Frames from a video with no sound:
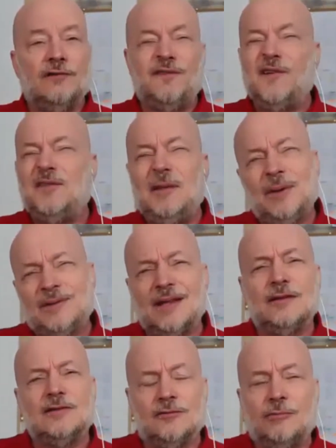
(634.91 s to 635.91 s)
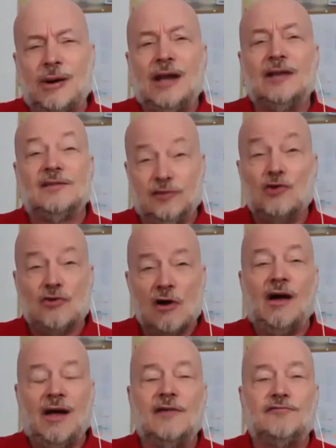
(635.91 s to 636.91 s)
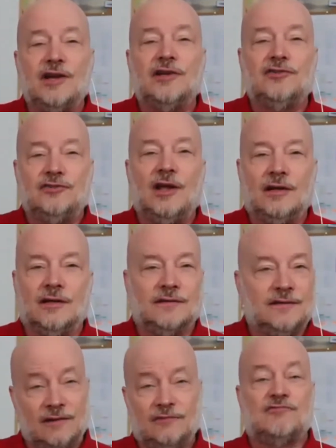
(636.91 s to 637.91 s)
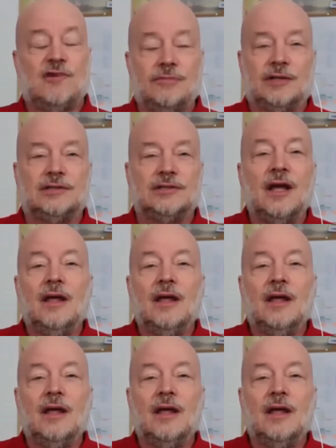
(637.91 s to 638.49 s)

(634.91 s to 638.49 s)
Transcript: 50% of brands do not have rich site links. That's rubbish.